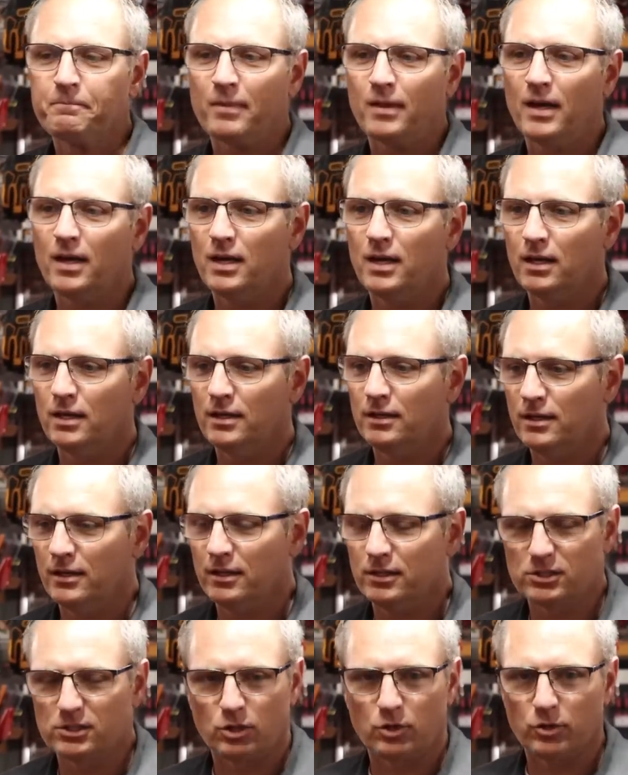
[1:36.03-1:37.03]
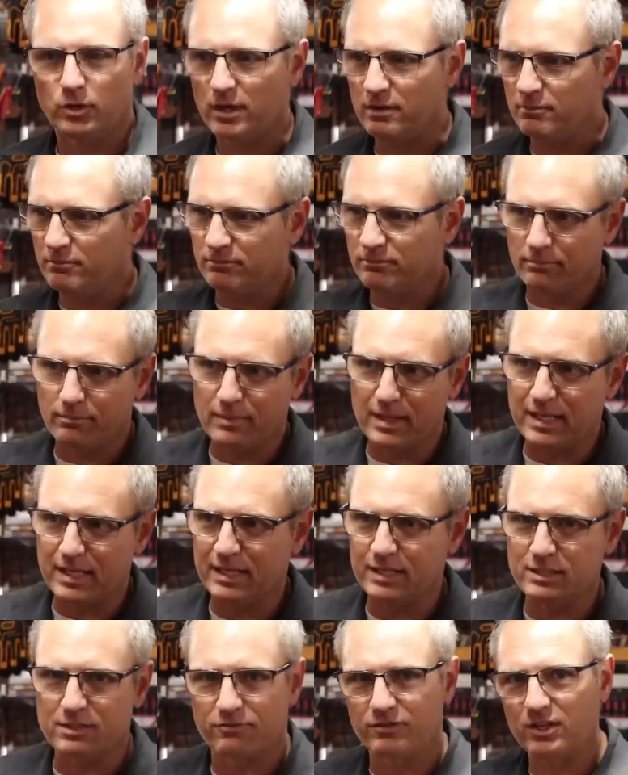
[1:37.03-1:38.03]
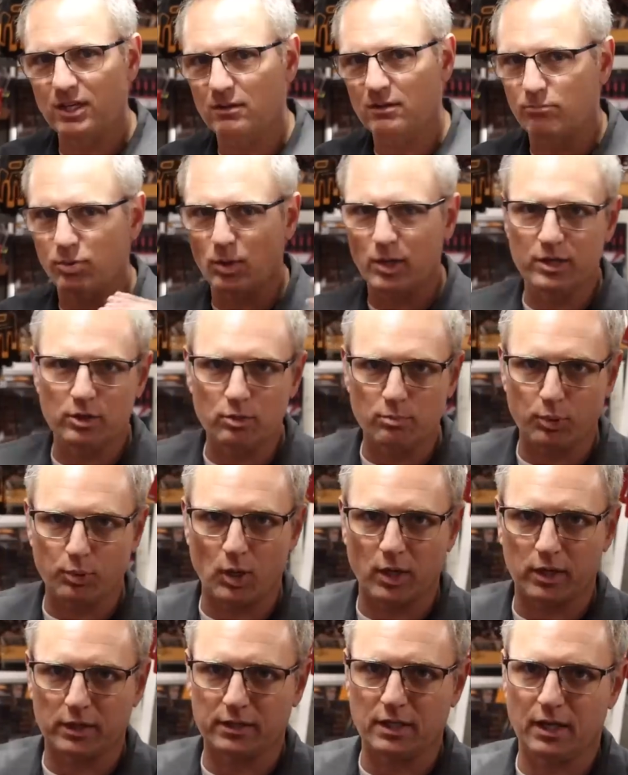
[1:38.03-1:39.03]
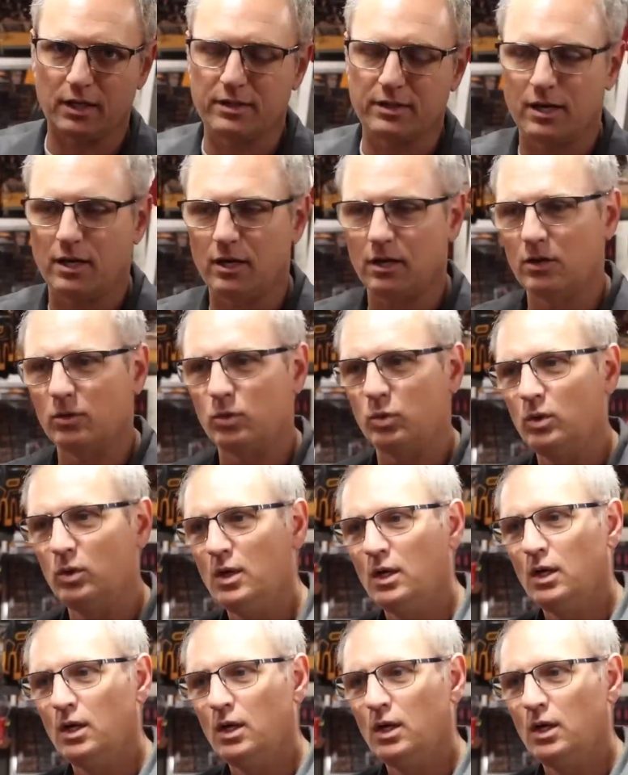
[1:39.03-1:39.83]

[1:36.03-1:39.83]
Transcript: and uh, it's a great means of getting brand new product out there.